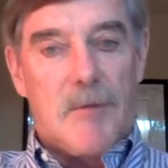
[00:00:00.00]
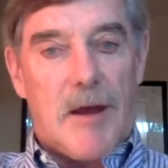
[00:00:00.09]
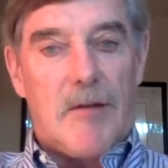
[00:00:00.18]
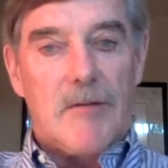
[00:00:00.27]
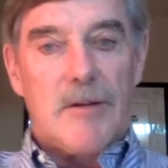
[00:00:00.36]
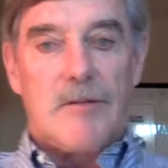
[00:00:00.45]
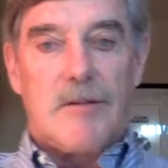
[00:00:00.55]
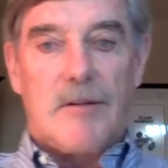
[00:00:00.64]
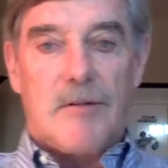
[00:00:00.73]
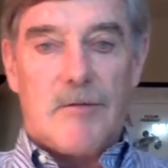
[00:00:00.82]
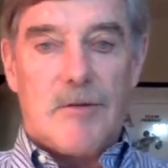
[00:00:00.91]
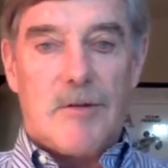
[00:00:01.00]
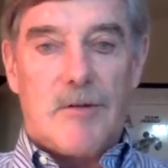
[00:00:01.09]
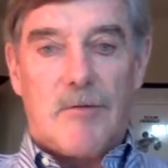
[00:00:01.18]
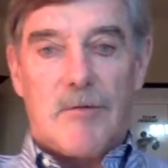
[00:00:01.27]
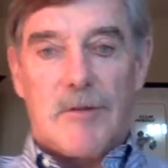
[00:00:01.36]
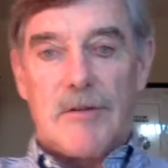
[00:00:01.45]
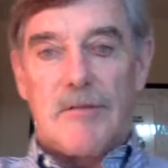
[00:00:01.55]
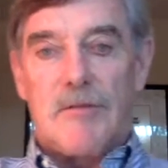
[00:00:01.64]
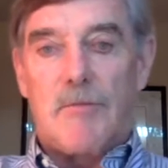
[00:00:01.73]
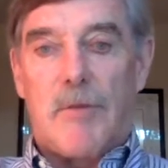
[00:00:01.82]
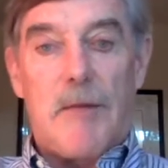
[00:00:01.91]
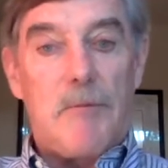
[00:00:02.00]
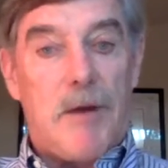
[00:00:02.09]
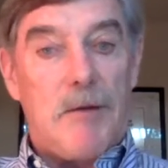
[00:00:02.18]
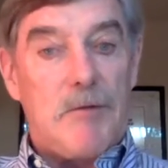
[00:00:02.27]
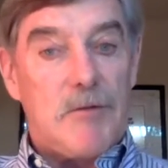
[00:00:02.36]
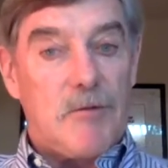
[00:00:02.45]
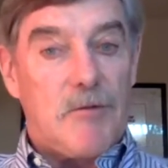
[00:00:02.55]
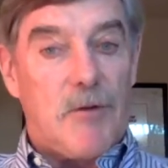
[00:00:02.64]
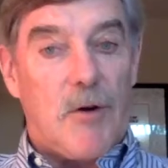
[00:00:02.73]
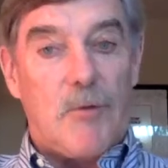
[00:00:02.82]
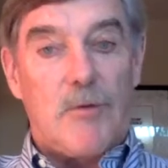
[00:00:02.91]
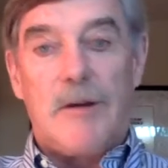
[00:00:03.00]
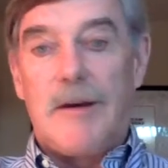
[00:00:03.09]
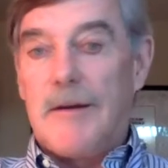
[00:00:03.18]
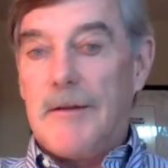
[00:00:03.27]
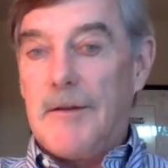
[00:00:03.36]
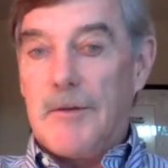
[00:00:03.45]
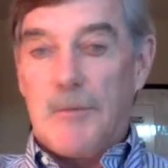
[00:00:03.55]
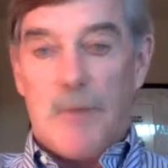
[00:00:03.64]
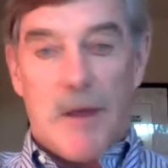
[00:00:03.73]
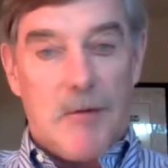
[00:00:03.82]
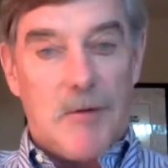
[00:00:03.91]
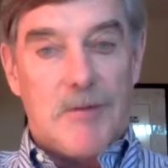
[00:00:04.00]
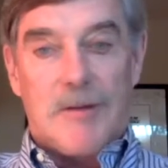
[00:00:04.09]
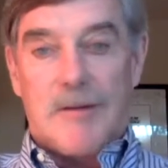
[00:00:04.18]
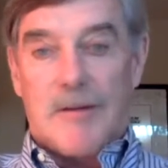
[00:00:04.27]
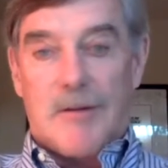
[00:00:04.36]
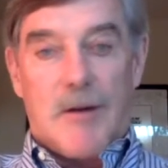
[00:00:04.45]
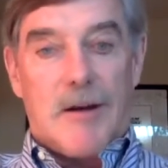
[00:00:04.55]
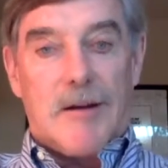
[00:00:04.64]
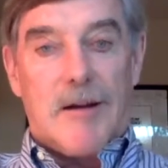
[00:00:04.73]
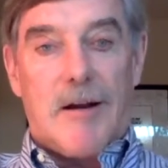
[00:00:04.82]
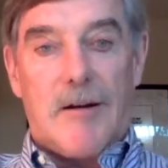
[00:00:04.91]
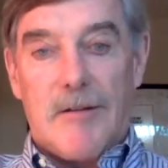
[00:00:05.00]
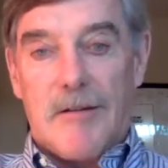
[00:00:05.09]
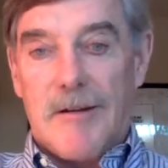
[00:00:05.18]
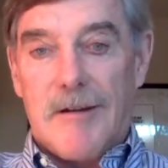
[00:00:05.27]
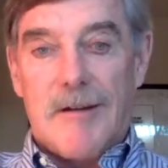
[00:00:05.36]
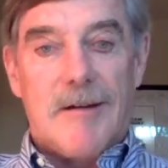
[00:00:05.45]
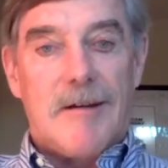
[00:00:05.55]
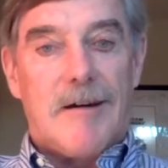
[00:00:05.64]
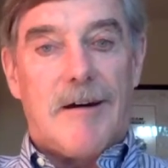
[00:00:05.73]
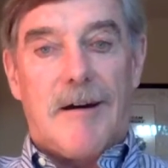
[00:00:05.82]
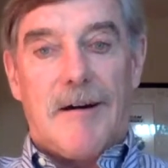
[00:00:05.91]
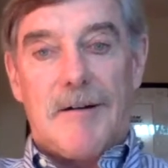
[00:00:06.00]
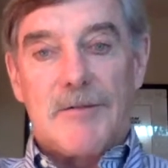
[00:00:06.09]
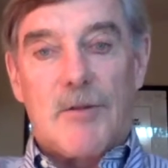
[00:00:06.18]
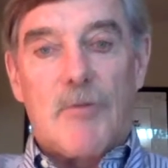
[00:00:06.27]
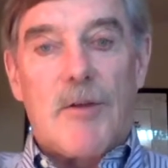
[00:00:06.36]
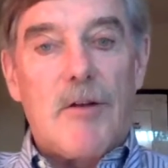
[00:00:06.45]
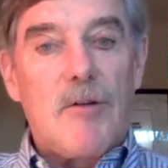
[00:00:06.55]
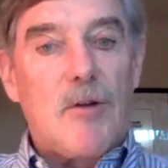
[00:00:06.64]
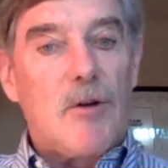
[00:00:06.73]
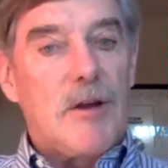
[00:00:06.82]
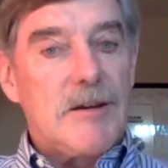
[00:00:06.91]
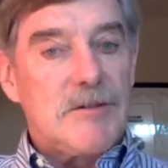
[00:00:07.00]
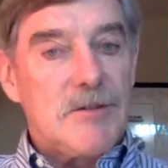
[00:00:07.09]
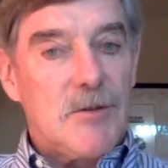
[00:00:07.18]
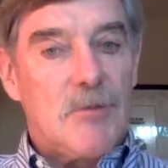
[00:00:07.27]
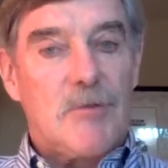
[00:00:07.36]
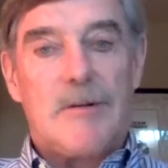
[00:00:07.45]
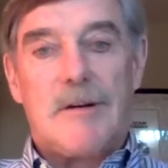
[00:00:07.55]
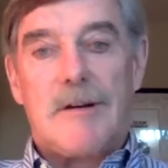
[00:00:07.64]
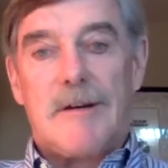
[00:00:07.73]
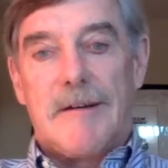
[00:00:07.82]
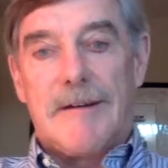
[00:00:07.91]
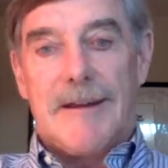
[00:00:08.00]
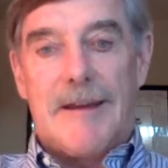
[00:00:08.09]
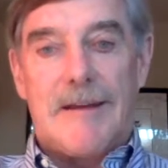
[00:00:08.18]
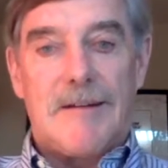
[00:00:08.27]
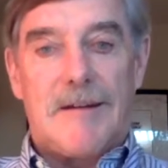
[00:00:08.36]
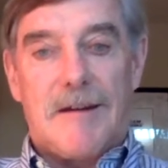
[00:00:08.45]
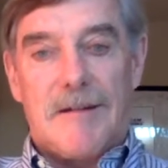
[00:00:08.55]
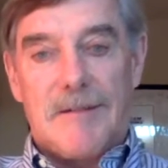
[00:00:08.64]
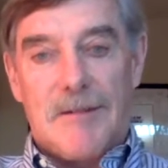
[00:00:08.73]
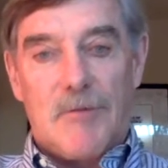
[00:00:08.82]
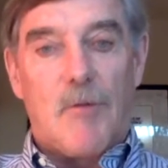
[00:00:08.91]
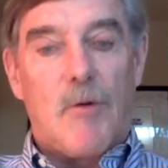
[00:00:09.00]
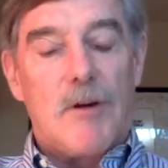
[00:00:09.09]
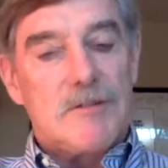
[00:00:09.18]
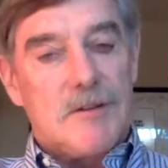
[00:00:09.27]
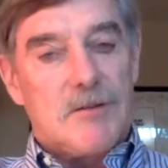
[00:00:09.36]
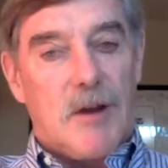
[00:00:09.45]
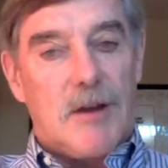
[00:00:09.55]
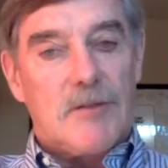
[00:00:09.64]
in them now. You can pay with your phone. You can pay with a credit card. So they're learning too. And the ones that